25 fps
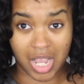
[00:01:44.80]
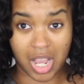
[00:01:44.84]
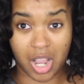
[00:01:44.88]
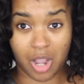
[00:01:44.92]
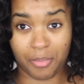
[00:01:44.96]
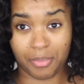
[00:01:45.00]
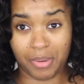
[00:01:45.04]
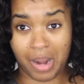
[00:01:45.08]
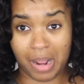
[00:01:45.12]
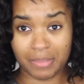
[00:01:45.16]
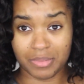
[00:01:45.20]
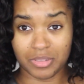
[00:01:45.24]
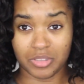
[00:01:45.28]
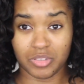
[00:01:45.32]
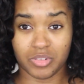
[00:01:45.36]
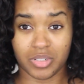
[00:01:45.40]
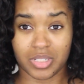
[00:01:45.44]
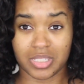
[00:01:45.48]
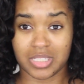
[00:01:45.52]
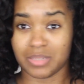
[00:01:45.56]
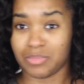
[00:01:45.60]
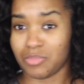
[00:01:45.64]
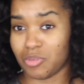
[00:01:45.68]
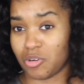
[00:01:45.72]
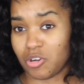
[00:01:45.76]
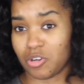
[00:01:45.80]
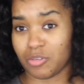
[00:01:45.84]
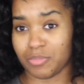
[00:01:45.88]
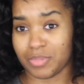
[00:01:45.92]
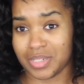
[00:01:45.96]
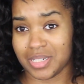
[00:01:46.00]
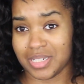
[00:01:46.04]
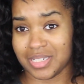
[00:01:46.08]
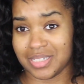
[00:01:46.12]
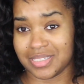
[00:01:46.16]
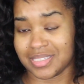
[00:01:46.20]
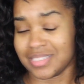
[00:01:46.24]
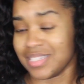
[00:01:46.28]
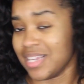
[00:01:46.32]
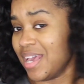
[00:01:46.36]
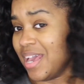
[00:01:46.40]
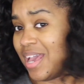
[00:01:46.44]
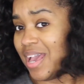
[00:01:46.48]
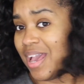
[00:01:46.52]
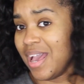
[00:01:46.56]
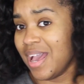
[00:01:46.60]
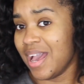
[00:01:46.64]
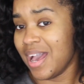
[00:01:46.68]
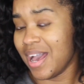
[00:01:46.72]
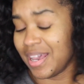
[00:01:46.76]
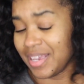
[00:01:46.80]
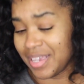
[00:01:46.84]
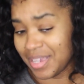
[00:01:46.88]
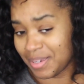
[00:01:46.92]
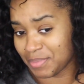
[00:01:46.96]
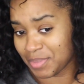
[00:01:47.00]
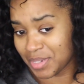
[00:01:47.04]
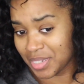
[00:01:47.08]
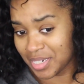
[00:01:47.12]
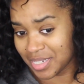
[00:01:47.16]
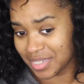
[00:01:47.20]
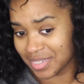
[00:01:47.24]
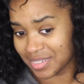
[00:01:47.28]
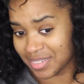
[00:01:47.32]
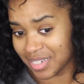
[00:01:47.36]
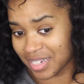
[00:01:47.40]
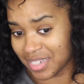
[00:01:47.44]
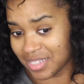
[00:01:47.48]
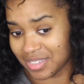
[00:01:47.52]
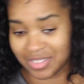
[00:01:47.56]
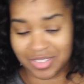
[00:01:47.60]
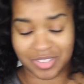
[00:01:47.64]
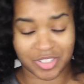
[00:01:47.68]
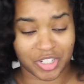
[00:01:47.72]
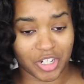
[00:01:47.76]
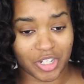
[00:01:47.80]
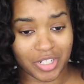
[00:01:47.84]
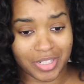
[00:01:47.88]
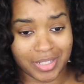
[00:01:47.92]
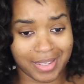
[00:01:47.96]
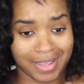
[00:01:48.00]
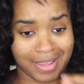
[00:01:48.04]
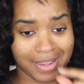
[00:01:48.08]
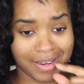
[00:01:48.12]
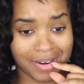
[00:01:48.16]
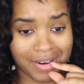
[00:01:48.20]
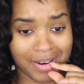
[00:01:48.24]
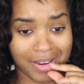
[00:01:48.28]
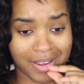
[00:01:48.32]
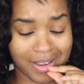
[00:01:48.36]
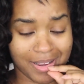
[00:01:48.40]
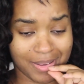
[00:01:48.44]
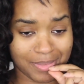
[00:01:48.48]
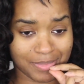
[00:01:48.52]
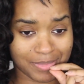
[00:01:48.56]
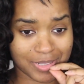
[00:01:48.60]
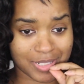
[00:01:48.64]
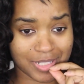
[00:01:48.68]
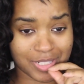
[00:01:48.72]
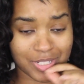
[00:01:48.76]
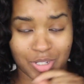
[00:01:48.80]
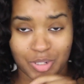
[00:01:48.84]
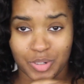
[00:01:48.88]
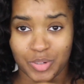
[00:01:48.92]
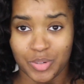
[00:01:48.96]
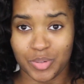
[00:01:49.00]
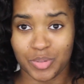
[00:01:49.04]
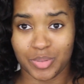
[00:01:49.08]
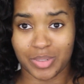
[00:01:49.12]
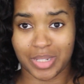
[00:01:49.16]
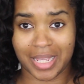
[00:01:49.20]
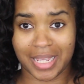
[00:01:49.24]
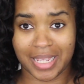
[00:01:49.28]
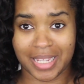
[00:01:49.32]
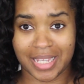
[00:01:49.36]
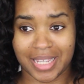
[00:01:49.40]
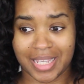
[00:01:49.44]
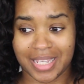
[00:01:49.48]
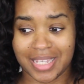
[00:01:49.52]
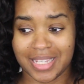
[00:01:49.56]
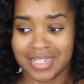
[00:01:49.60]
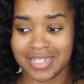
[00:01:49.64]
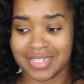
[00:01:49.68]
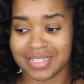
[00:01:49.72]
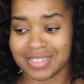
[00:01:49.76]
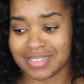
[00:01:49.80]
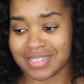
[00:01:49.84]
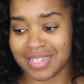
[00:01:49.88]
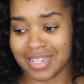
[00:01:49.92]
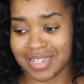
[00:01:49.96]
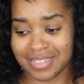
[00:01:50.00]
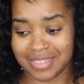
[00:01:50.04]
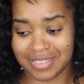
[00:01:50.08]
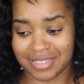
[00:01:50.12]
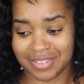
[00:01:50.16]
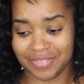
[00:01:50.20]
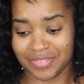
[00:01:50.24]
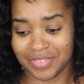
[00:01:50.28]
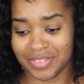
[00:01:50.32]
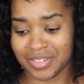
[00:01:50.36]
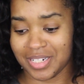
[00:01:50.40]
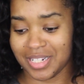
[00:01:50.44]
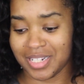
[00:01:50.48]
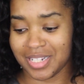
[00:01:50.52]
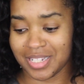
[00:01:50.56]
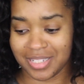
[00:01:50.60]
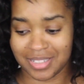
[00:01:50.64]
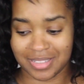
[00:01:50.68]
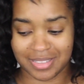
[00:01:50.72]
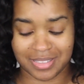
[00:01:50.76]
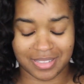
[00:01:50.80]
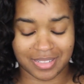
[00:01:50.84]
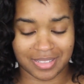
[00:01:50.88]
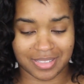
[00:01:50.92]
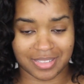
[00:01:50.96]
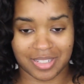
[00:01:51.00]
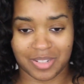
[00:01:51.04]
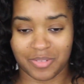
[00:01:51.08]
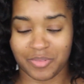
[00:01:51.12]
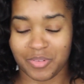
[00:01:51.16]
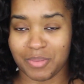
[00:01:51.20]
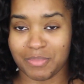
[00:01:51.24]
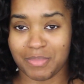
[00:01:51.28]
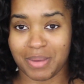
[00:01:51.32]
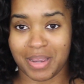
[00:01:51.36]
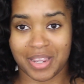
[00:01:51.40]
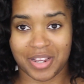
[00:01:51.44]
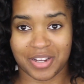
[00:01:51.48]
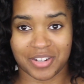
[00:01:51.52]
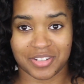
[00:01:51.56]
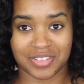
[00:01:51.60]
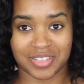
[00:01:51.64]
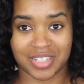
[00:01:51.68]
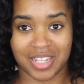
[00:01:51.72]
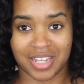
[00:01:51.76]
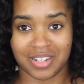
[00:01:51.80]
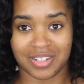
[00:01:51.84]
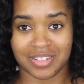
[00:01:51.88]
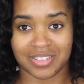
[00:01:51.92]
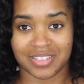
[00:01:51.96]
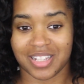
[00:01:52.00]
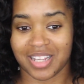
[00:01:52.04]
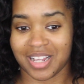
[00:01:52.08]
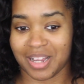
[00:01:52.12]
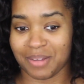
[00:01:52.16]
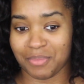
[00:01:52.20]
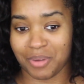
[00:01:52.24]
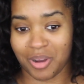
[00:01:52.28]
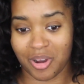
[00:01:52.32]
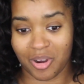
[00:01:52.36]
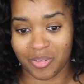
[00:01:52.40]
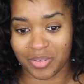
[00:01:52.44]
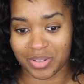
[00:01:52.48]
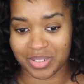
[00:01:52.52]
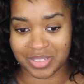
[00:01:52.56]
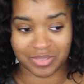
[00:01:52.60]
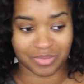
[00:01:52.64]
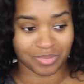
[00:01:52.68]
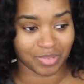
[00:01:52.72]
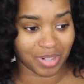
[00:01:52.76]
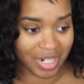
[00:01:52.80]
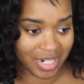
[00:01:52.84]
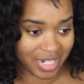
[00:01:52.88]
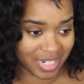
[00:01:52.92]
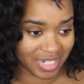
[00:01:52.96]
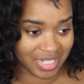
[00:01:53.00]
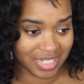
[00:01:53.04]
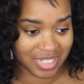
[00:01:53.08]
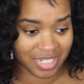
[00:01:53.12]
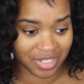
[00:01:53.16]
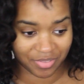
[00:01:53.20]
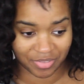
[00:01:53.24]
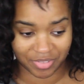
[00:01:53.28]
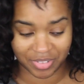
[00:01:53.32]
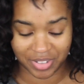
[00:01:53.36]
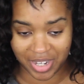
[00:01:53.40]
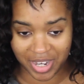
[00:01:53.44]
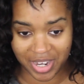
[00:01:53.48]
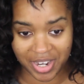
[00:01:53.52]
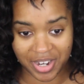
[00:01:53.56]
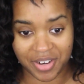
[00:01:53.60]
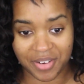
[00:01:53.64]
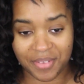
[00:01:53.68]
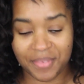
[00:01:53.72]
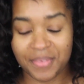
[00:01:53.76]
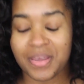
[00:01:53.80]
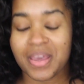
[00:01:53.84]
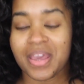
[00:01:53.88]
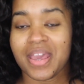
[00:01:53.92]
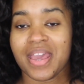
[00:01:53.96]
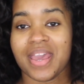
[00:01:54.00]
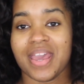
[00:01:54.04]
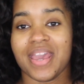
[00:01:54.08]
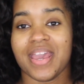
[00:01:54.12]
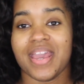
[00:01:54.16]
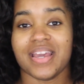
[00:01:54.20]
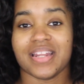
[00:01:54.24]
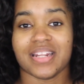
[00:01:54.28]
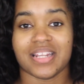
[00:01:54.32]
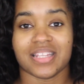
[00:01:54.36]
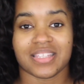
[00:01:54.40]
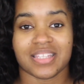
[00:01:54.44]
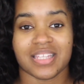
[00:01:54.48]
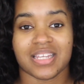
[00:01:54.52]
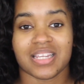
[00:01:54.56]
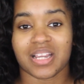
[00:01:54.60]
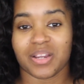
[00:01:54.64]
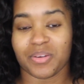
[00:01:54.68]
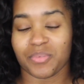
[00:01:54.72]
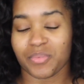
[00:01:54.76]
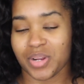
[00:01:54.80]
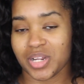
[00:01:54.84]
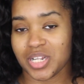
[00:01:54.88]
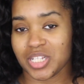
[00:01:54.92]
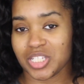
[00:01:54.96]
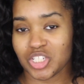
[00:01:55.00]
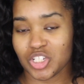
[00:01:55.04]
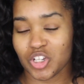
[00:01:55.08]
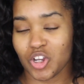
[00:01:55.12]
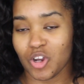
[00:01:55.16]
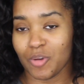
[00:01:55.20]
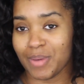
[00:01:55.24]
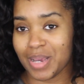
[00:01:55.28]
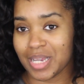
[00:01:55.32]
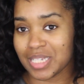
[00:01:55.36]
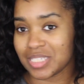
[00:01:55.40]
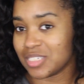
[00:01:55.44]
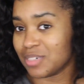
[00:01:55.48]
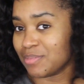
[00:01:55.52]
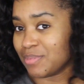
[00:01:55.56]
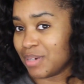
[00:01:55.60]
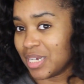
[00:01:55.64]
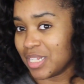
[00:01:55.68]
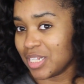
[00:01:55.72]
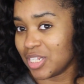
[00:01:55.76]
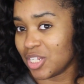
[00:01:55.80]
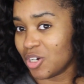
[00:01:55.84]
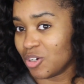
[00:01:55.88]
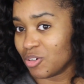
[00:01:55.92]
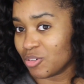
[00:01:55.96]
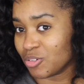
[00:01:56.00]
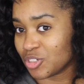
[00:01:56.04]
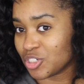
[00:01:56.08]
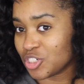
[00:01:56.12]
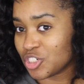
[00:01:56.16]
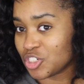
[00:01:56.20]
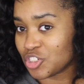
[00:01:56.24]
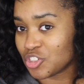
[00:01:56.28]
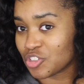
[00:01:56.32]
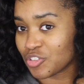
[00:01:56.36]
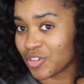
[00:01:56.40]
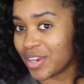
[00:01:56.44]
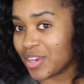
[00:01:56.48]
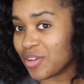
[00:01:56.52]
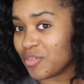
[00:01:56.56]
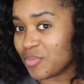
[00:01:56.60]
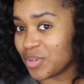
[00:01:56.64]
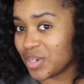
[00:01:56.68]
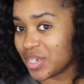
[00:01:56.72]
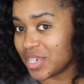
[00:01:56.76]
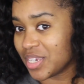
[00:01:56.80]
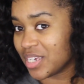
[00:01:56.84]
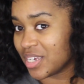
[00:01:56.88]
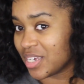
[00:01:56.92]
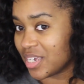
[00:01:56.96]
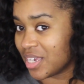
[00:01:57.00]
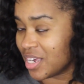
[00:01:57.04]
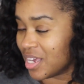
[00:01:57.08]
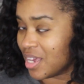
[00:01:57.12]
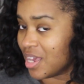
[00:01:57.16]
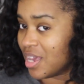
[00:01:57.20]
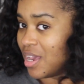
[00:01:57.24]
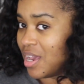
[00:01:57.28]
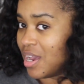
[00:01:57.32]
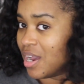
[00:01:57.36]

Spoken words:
I'll probably do that tomorrow because I am getting sick of this curly hair. I'm so like indecisive and inconsistent with my hairstyles, like I'm always rocking different hair, and I think I'm ready to go back to my long straight wig